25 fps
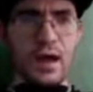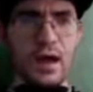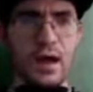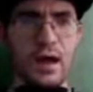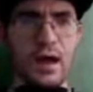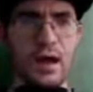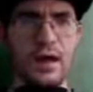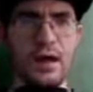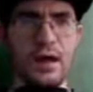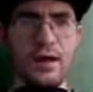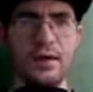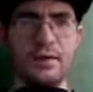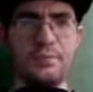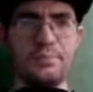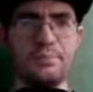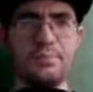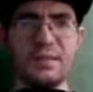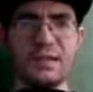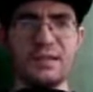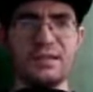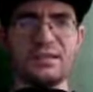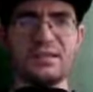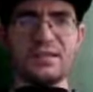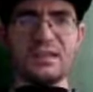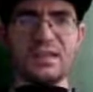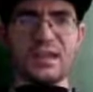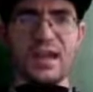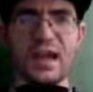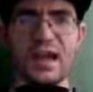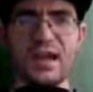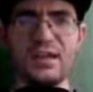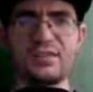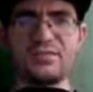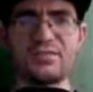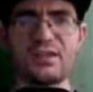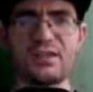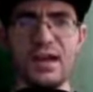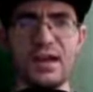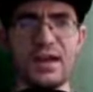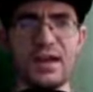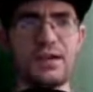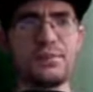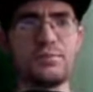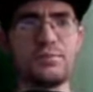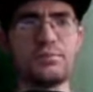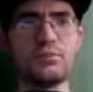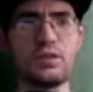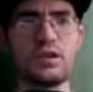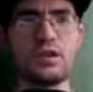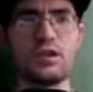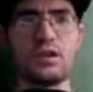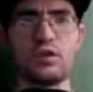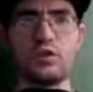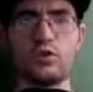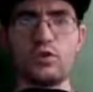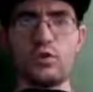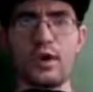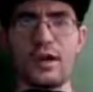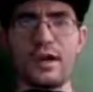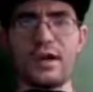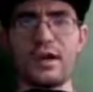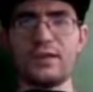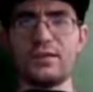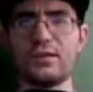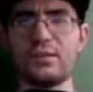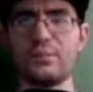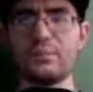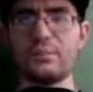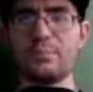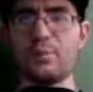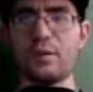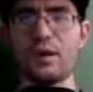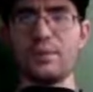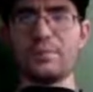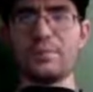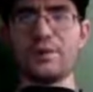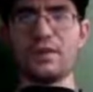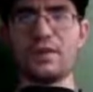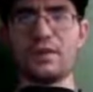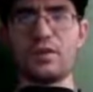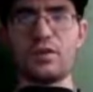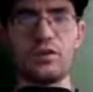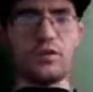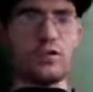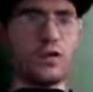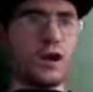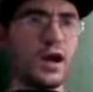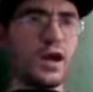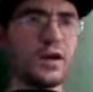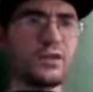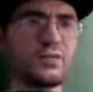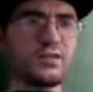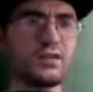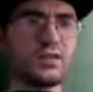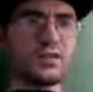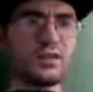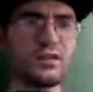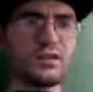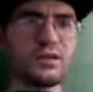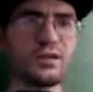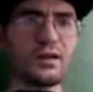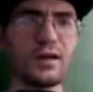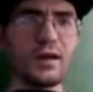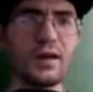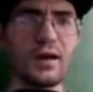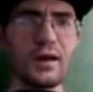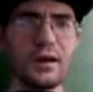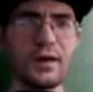BTHM, the great Bring Me the Horizon.